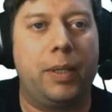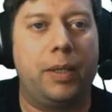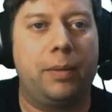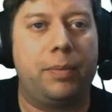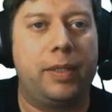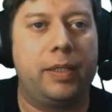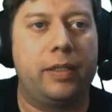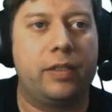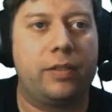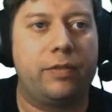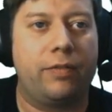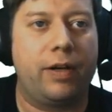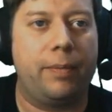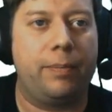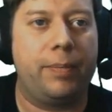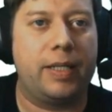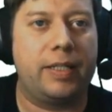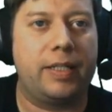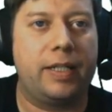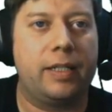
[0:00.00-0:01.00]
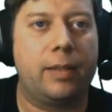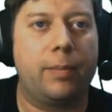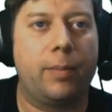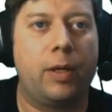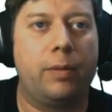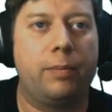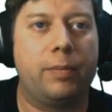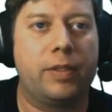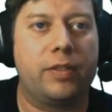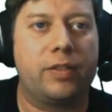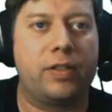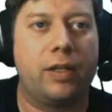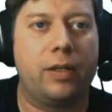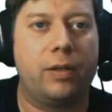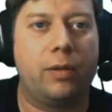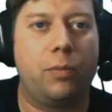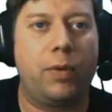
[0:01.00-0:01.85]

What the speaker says: Our printers are very busy at the moment, so